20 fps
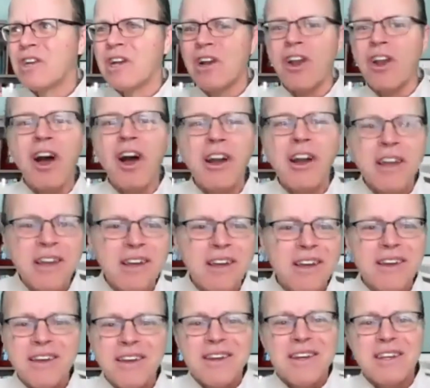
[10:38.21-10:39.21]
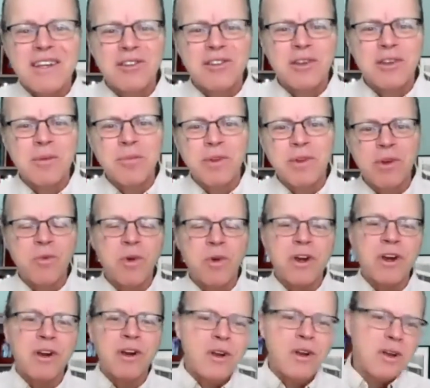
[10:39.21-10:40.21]
Luck is simply
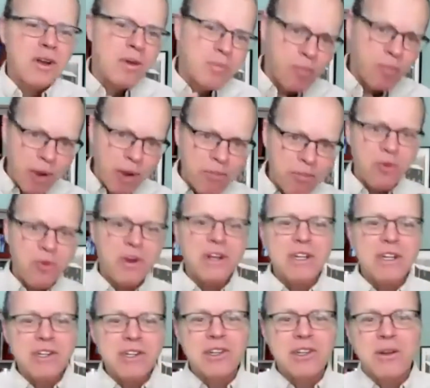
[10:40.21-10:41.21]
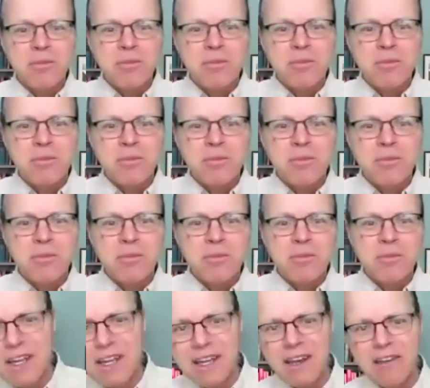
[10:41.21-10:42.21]
where preparation meets
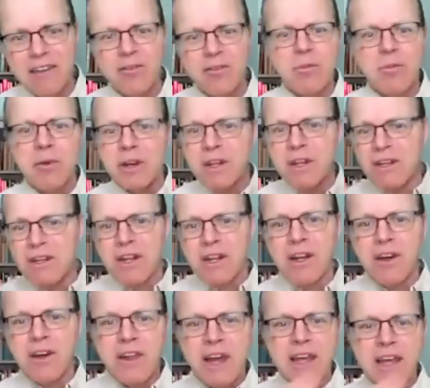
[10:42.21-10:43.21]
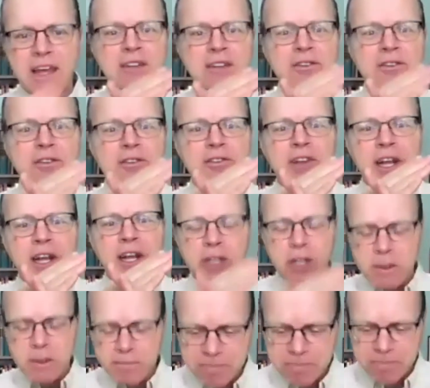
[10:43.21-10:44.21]
opportunity. Everybody, that
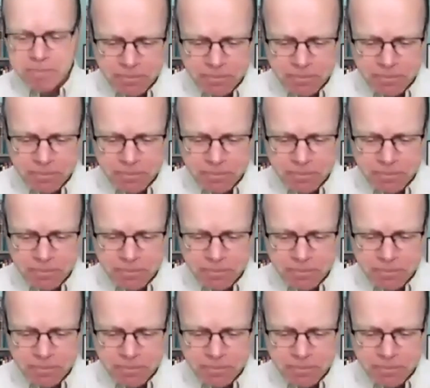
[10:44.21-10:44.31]
intersection.